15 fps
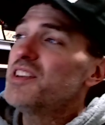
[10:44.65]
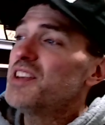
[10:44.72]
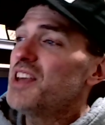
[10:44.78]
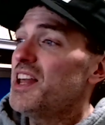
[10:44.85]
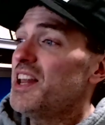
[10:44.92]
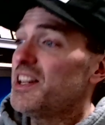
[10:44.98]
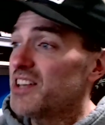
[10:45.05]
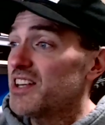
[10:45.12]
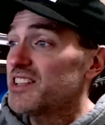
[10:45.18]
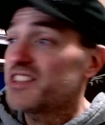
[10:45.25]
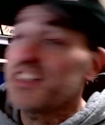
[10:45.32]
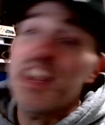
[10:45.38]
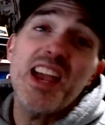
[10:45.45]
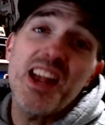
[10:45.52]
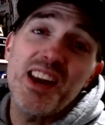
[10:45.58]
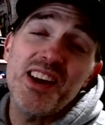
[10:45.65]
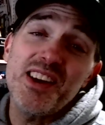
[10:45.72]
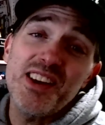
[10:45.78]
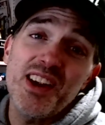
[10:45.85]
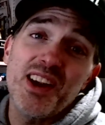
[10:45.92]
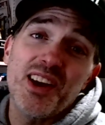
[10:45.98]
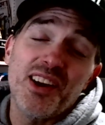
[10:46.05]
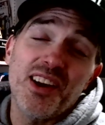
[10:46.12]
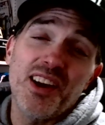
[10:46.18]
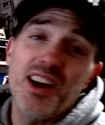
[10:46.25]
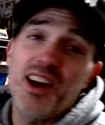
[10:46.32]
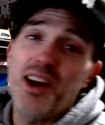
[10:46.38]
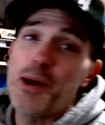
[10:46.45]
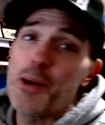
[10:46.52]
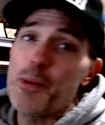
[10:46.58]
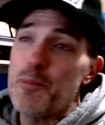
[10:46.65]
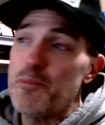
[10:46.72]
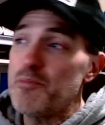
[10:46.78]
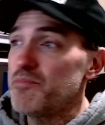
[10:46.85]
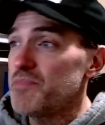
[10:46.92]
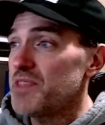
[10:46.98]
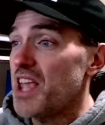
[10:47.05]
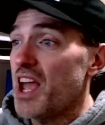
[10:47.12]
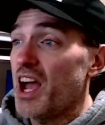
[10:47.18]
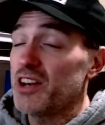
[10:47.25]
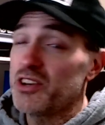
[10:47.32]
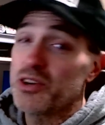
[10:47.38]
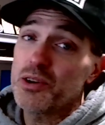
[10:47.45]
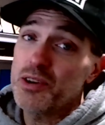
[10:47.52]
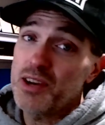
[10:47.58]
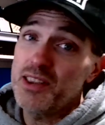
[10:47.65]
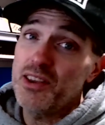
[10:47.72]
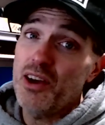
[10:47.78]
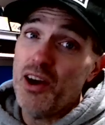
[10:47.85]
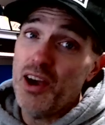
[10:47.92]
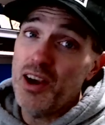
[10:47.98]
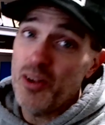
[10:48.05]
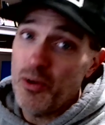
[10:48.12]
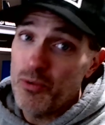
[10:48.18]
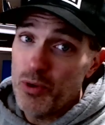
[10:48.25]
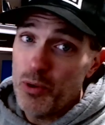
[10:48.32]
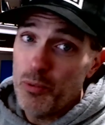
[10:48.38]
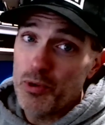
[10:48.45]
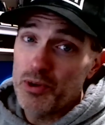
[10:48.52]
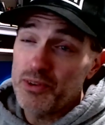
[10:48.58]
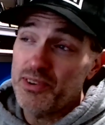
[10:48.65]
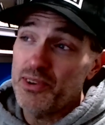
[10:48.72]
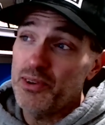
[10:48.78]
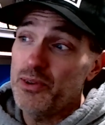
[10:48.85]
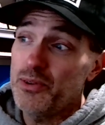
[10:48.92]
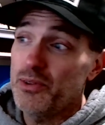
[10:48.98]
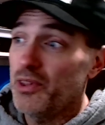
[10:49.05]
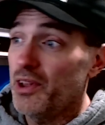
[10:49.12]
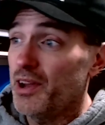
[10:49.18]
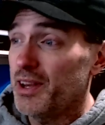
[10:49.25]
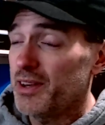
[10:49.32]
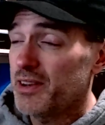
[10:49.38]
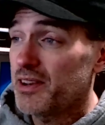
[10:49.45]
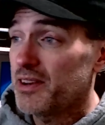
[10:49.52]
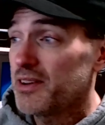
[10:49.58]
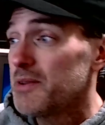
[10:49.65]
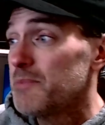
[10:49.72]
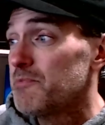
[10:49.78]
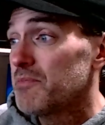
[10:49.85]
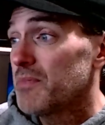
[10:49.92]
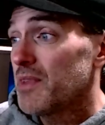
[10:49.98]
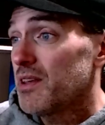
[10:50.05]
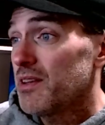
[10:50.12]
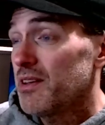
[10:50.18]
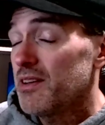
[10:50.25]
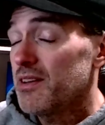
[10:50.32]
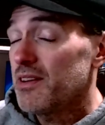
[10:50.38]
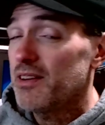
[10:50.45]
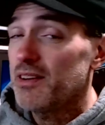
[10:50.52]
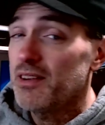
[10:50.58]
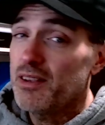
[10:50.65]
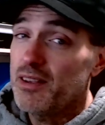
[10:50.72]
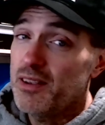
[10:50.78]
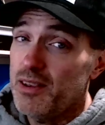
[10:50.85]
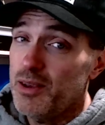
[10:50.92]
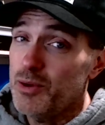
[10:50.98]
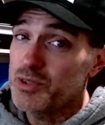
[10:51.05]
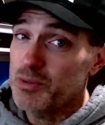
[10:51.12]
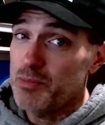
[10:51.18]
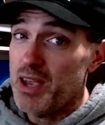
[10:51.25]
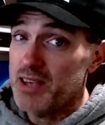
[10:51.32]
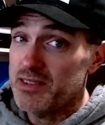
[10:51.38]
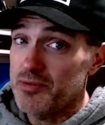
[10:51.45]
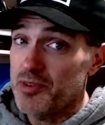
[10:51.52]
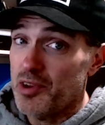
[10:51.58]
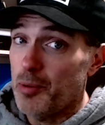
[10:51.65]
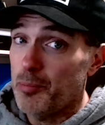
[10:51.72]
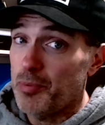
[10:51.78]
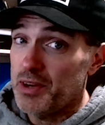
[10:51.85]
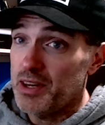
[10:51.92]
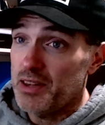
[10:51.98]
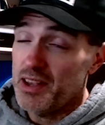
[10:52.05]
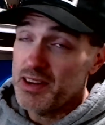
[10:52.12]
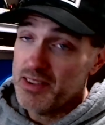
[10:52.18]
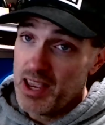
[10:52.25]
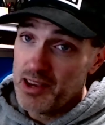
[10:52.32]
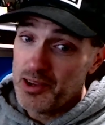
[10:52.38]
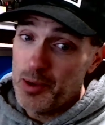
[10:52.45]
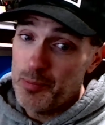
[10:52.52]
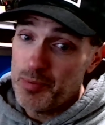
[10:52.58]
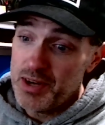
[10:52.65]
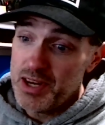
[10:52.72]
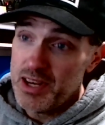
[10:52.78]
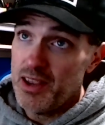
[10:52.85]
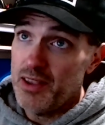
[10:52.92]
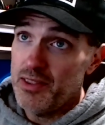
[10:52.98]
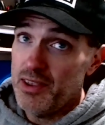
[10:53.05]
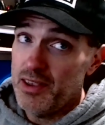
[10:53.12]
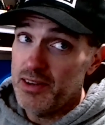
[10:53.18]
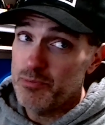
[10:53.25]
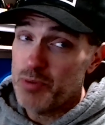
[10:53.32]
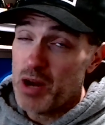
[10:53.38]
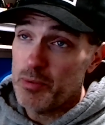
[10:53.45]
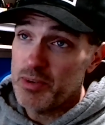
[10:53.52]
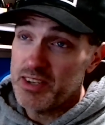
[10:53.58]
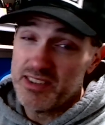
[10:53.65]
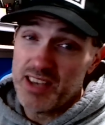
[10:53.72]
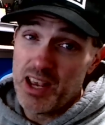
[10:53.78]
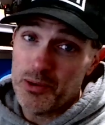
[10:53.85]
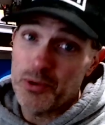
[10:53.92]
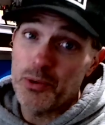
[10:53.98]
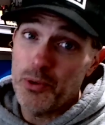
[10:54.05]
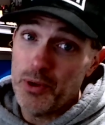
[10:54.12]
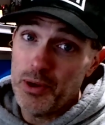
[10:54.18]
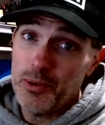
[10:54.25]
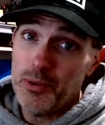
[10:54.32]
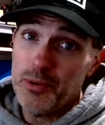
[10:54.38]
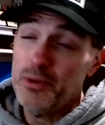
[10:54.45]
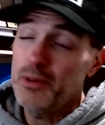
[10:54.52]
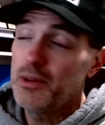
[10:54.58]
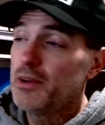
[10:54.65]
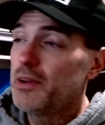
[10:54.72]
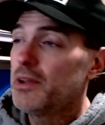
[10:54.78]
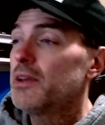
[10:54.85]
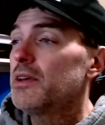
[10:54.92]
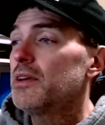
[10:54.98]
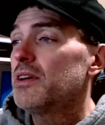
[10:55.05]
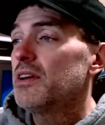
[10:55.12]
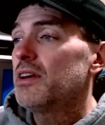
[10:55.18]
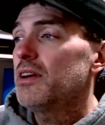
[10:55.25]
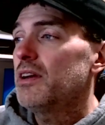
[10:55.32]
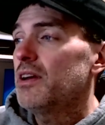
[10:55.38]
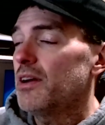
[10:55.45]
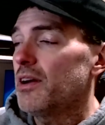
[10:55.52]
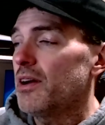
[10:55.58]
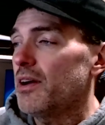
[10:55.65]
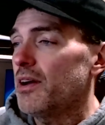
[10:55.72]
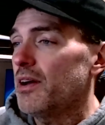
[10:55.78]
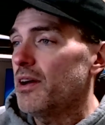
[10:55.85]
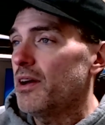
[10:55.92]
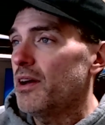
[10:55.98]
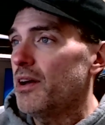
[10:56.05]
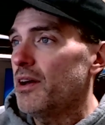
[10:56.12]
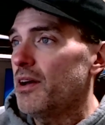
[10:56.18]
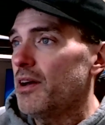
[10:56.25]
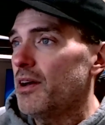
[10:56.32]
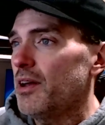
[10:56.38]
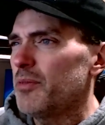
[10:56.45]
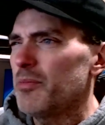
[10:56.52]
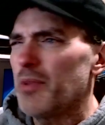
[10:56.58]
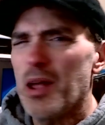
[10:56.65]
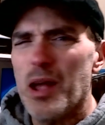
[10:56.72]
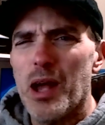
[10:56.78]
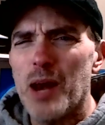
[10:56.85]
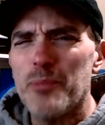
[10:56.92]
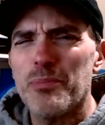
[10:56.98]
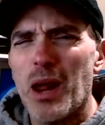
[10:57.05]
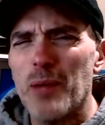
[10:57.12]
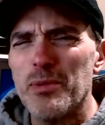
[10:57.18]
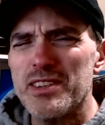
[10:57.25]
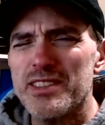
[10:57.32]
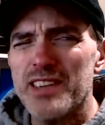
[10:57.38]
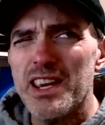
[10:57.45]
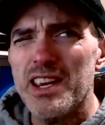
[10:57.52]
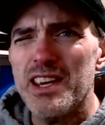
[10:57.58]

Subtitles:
and it does say it in here. Yeah, during the height of World War II, like, it was a massive company. Like, that company and then probably Standard Oil. And I'd probably say